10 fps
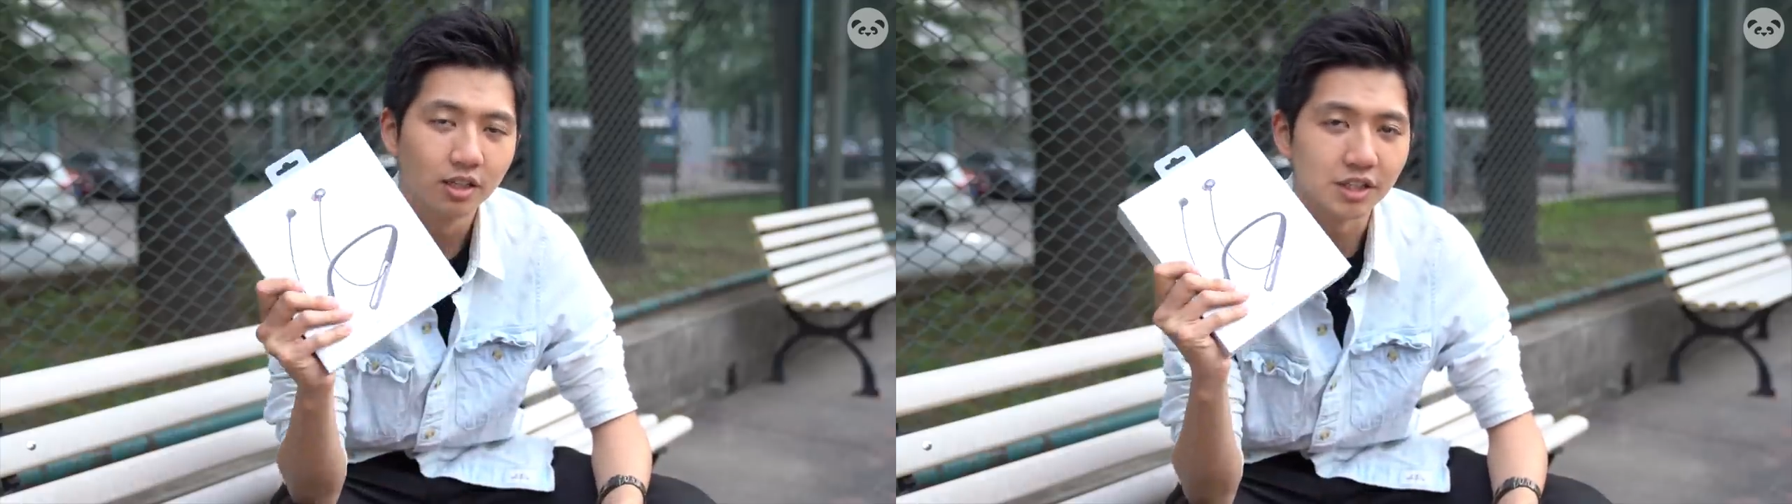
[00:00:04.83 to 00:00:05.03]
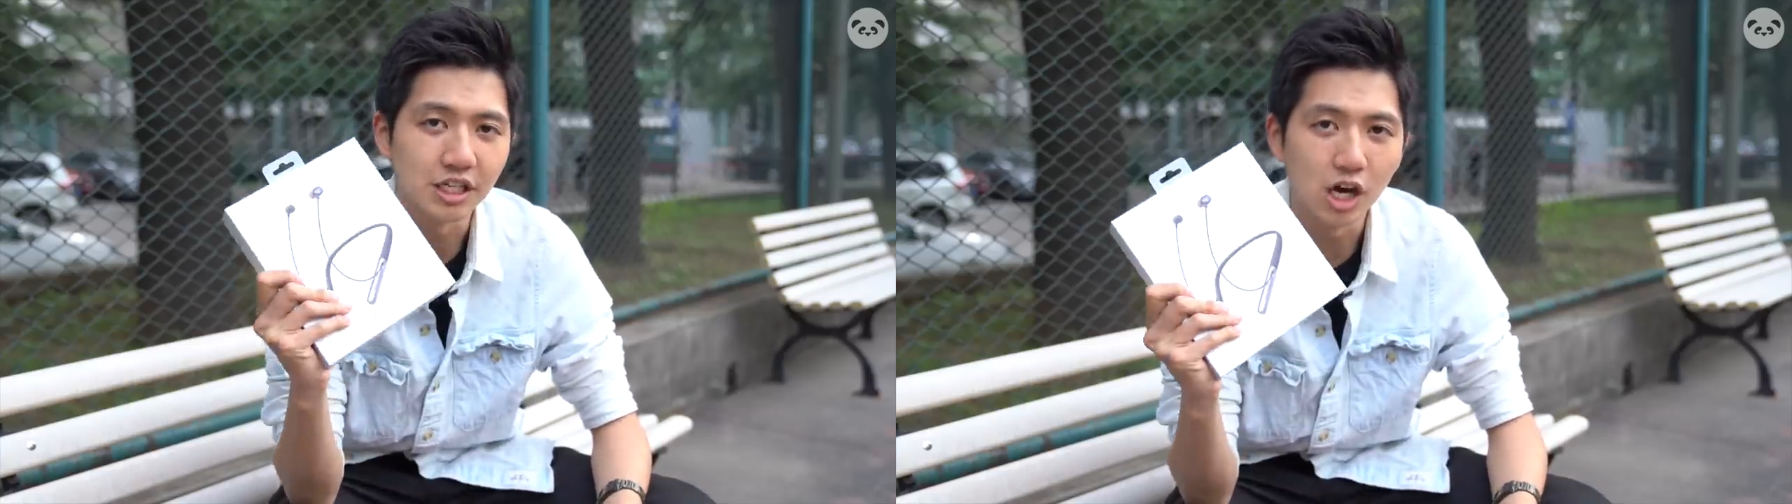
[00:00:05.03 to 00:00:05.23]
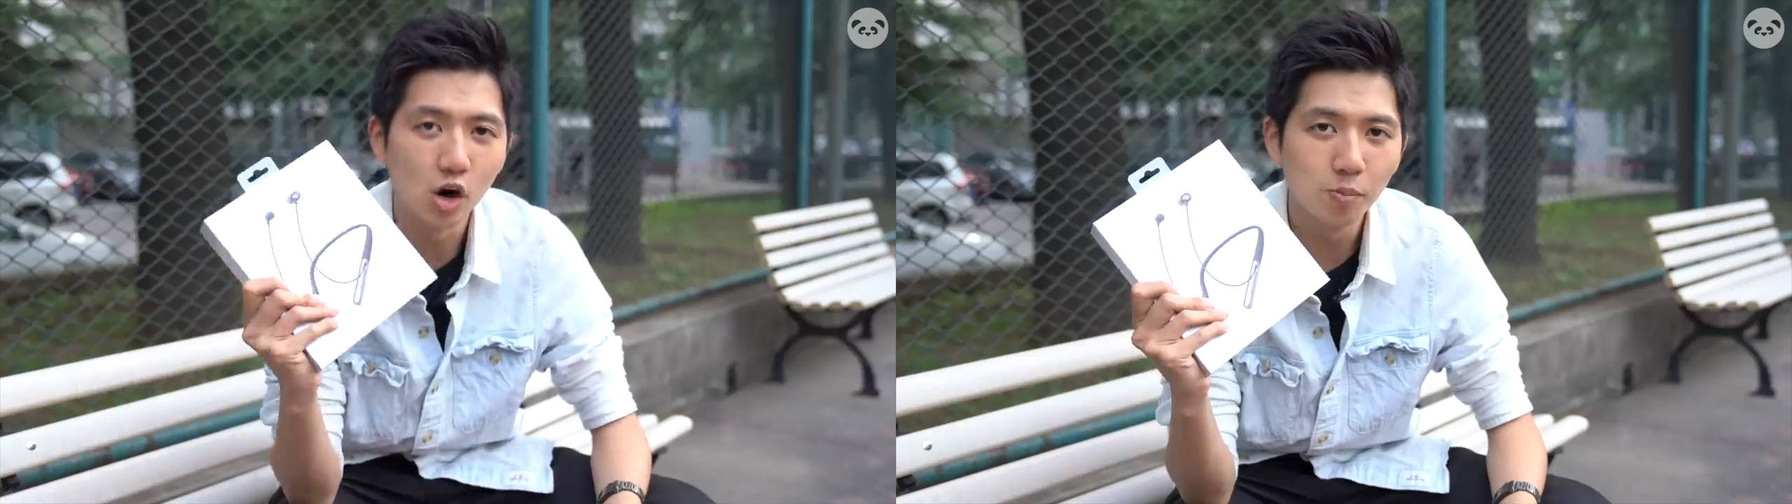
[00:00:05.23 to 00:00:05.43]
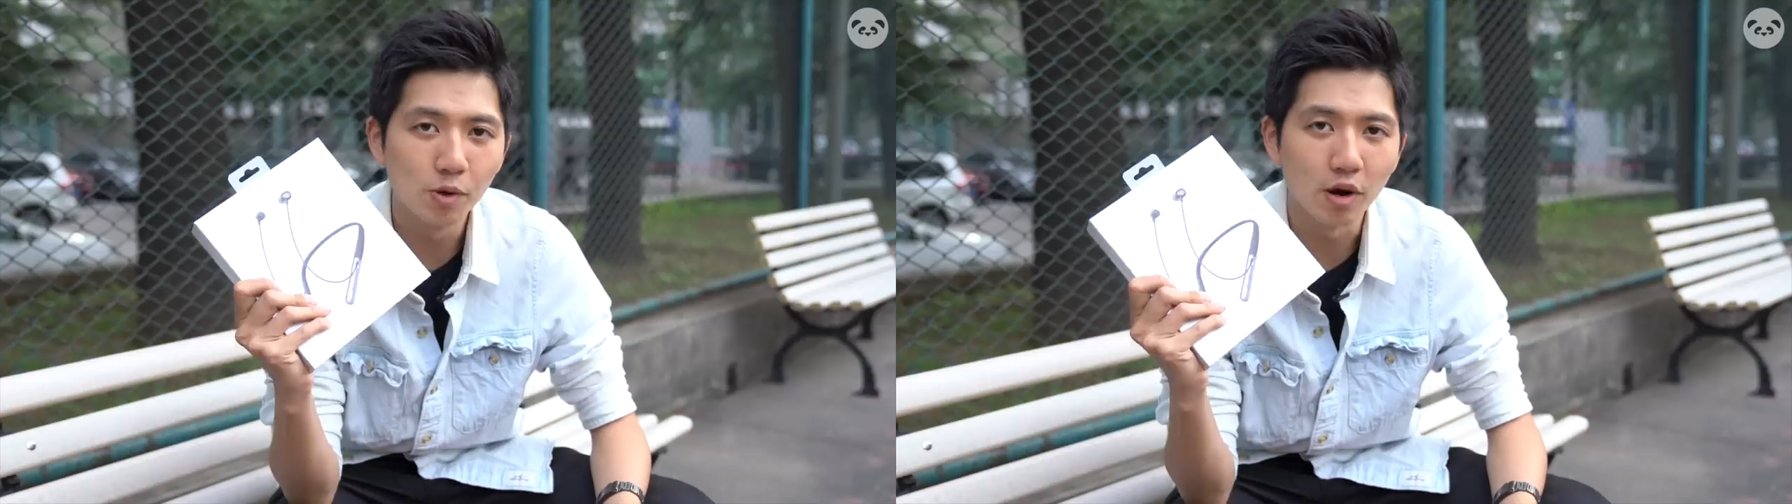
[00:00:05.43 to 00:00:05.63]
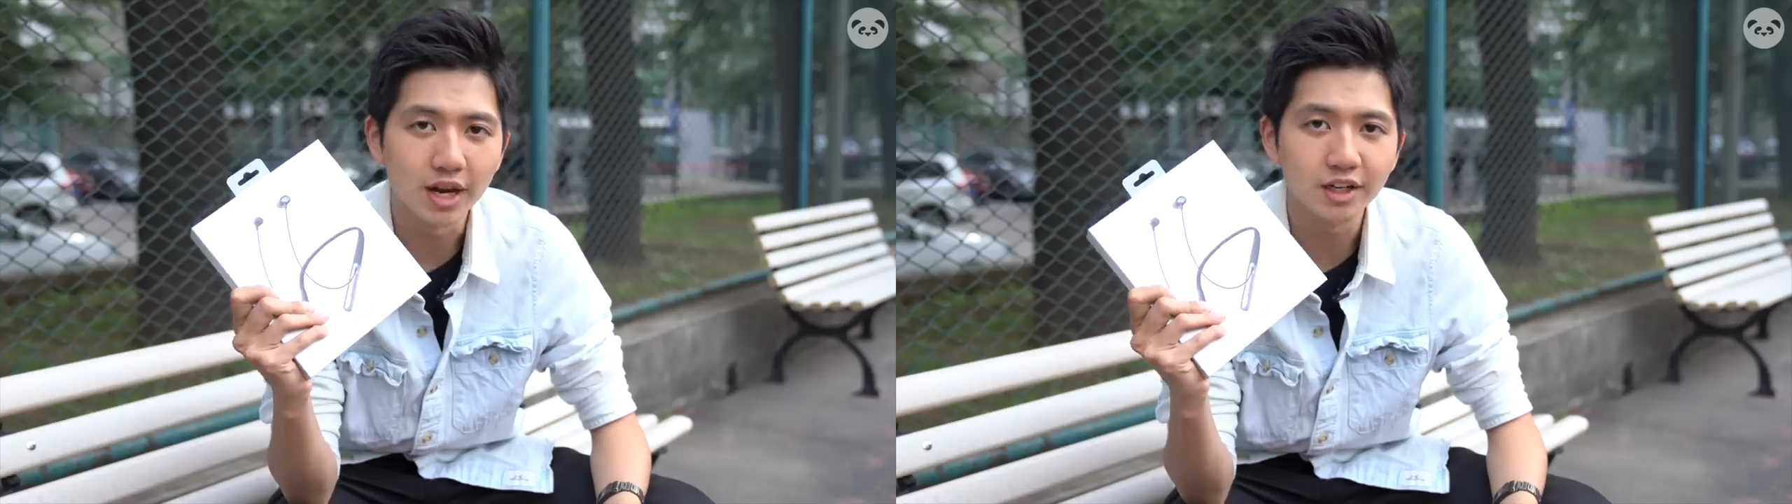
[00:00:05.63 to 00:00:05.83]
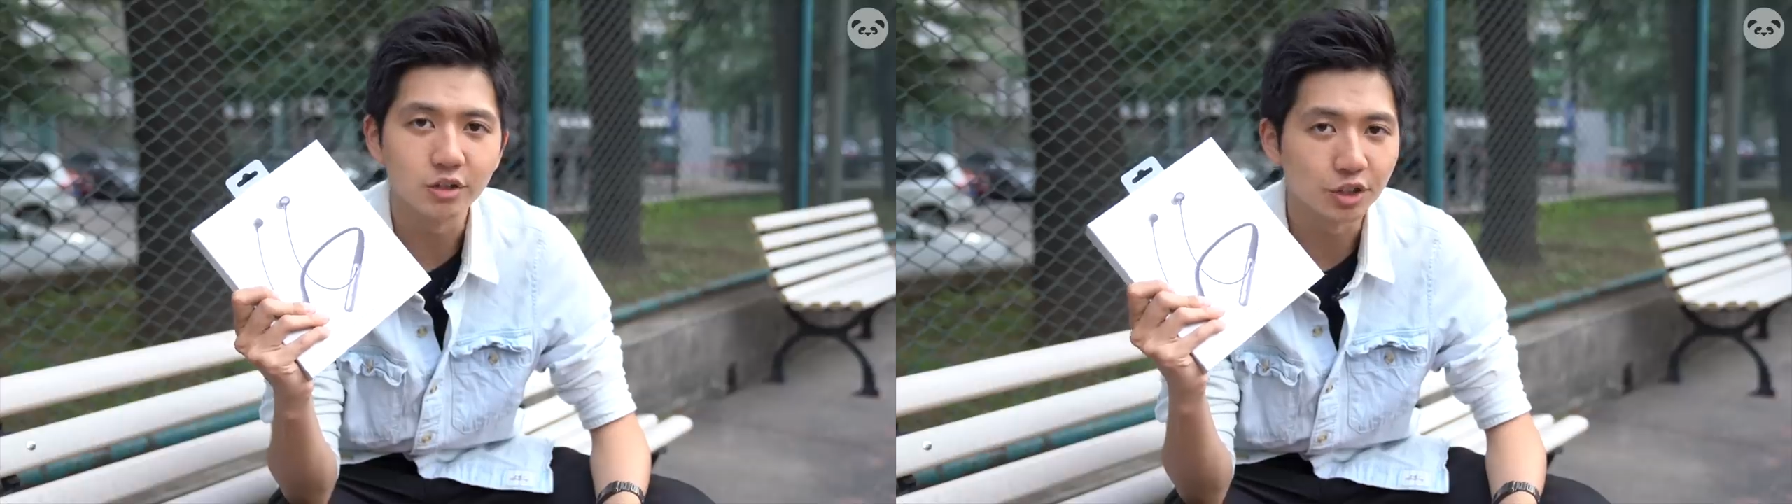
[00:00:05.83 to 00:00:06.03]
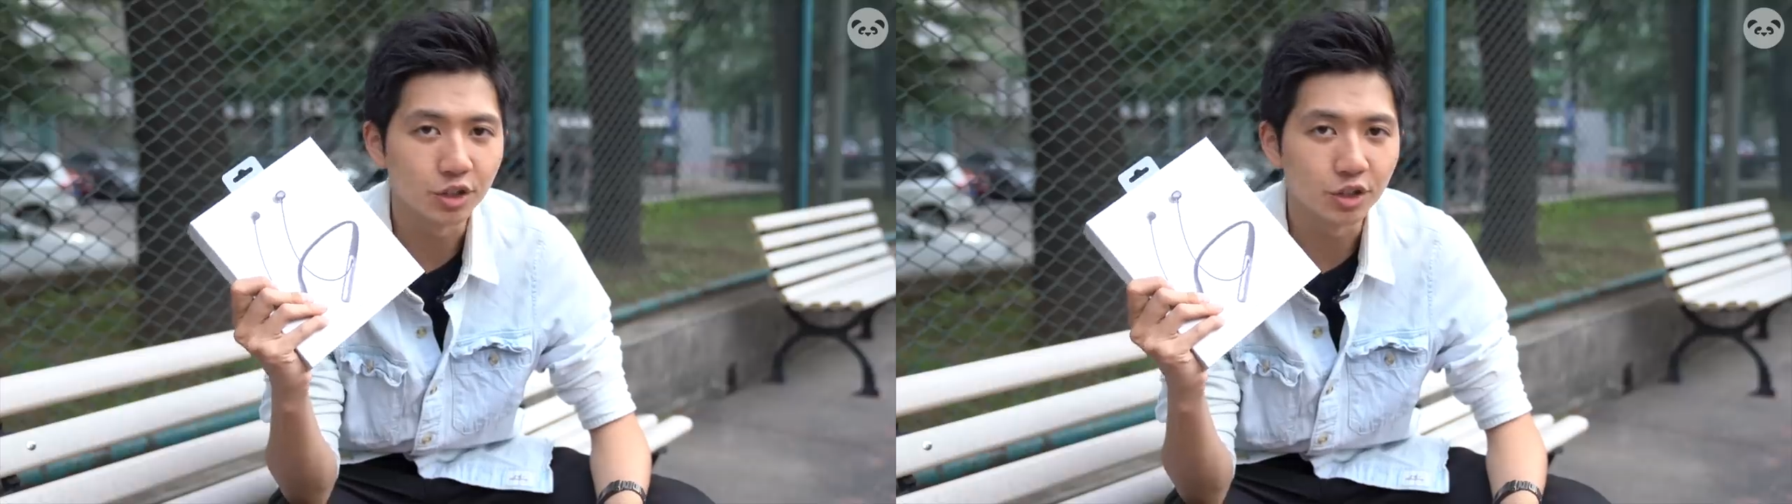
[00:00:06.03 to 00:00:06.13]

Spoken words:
The OPPO ENCO